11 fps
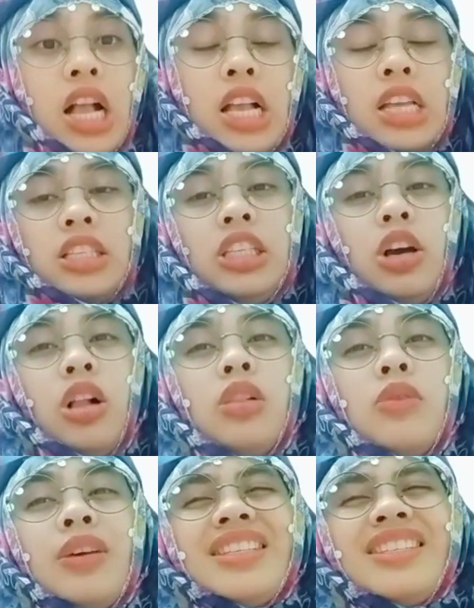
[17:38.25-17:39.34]
she
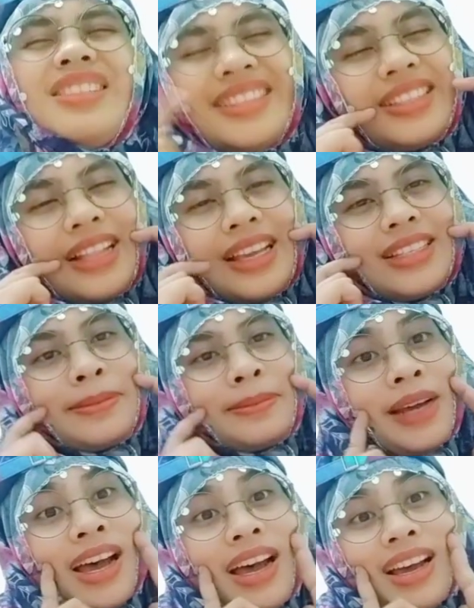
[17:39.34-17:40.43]
always looks like
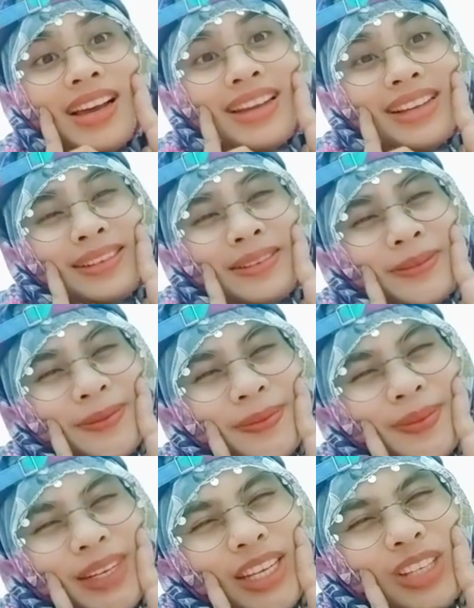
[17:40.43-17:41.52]
smile,
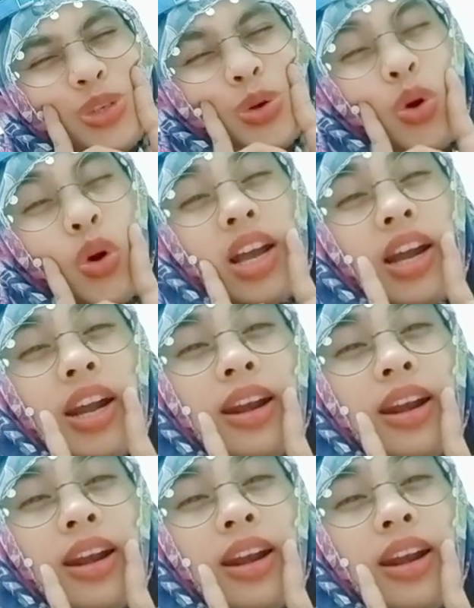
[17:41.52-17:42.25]
like a joker